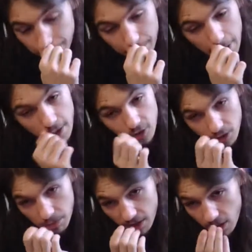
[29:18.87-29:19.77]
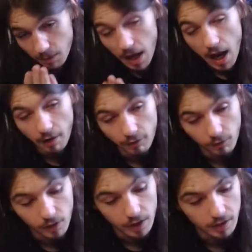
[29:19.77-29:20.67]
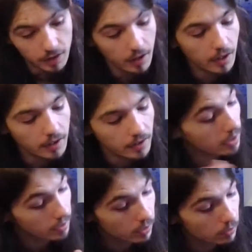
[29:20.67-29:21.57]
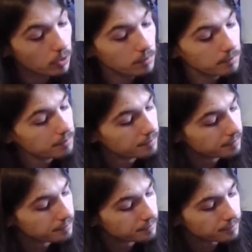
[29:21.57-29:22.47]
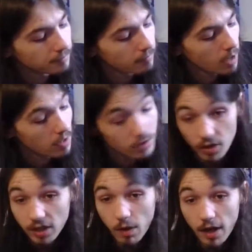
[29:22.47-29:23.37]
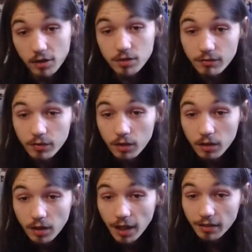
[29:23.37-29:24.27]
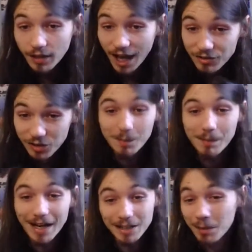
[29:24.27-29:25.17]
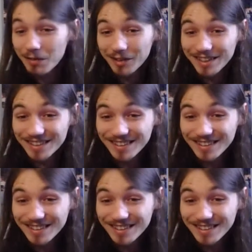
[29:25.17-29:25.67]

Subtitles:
it just picks up everything in the room. So that's why I use it for like live streaming mic. It's perfect.